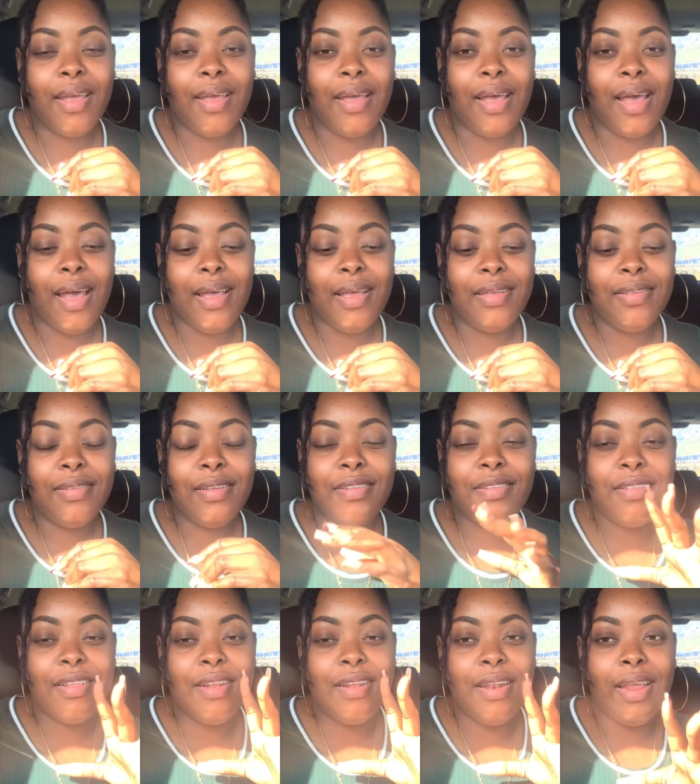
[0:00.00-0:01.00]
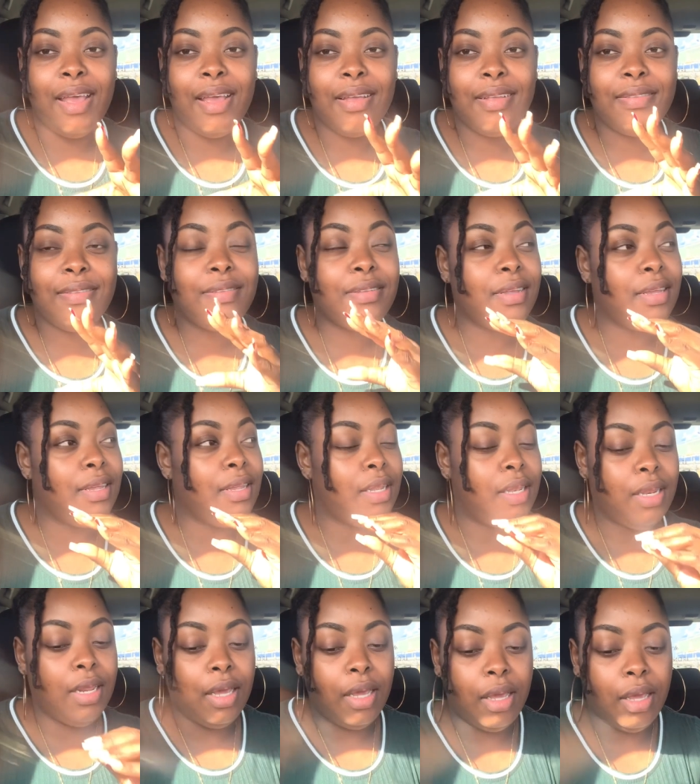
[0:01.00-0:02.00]
Guys, it's the next
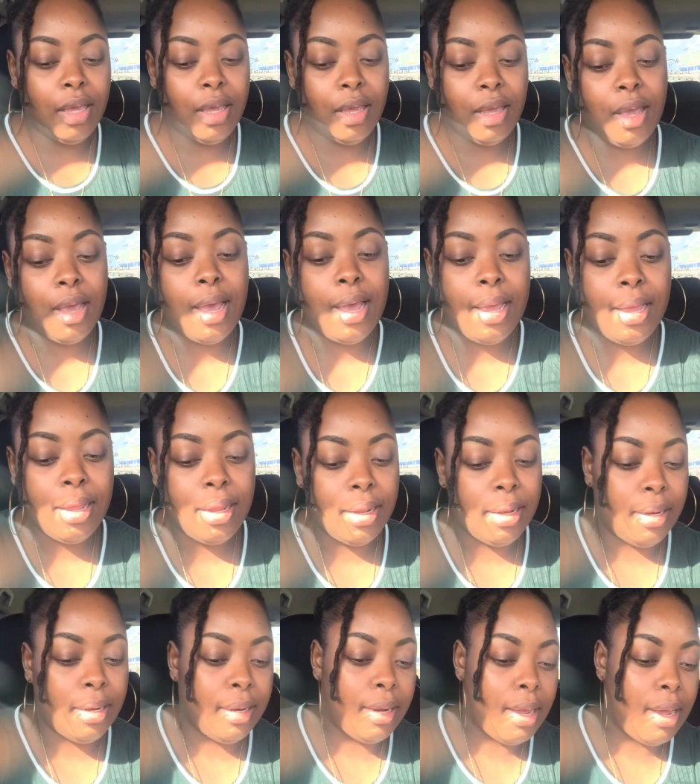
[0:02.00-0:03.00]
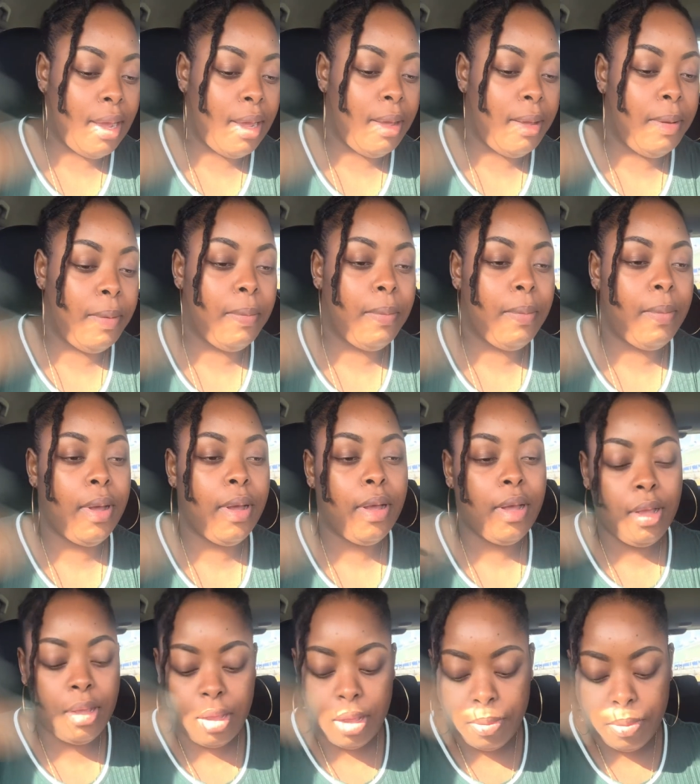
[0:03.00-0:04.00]
day, and I am
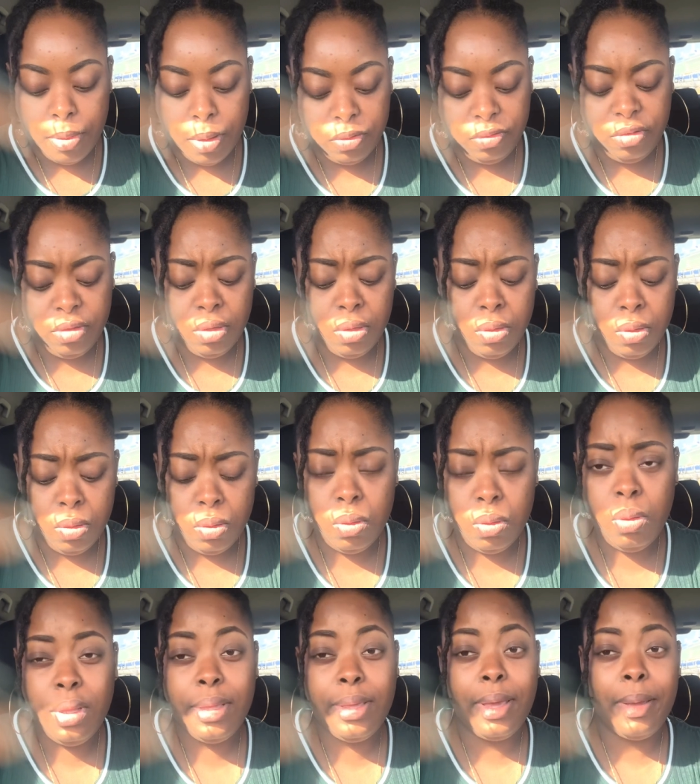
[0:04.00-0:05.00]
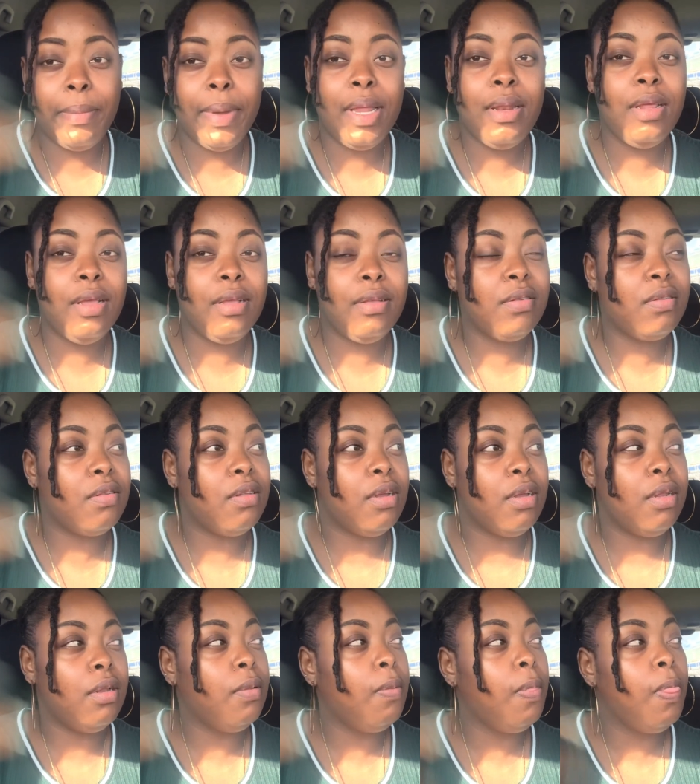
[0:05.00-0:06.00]
about to go get my nails
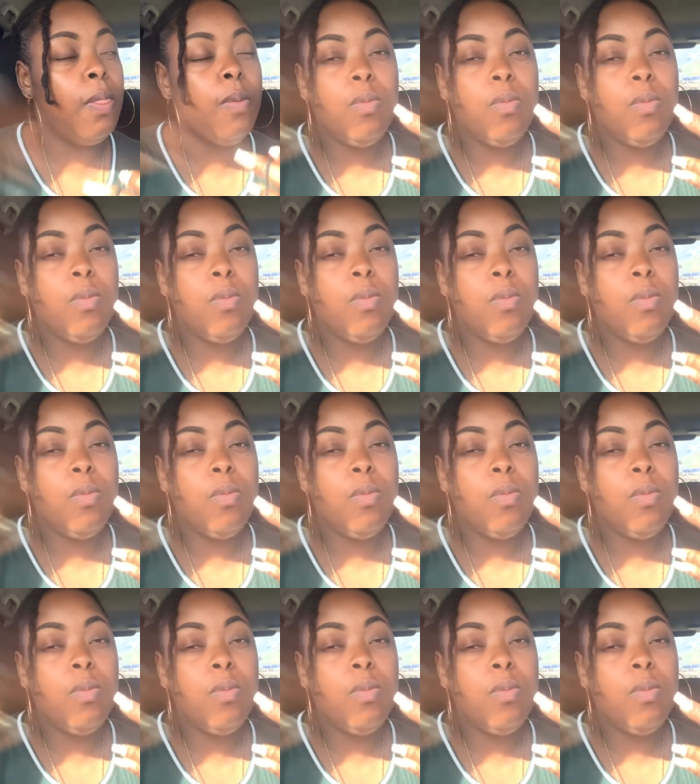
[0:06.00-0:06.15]
done.